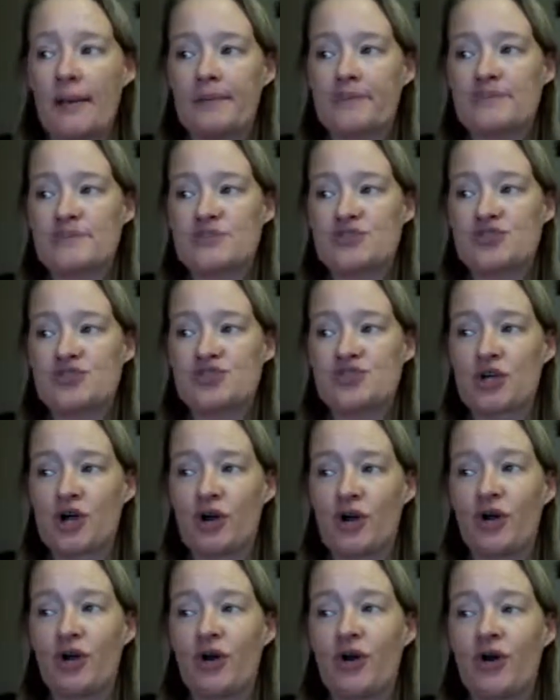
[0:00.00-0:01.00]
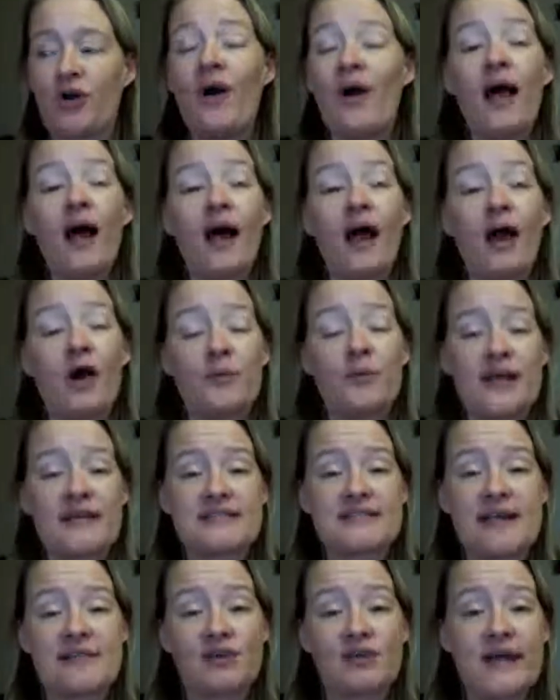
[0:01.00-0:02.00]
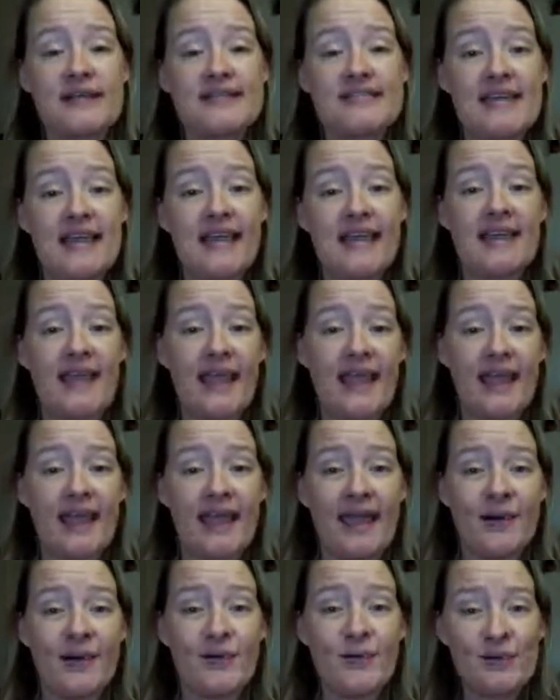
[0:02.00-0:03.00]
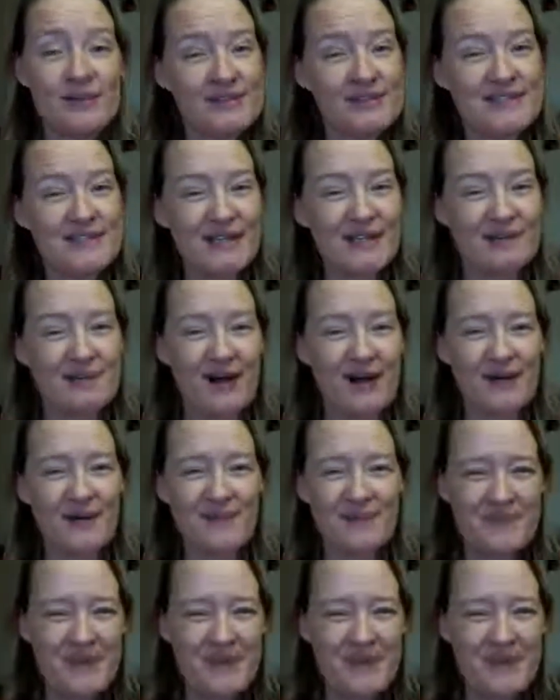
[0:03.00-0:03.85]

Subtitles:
So I hope you guys have a great day, and we'll see you tomorrow.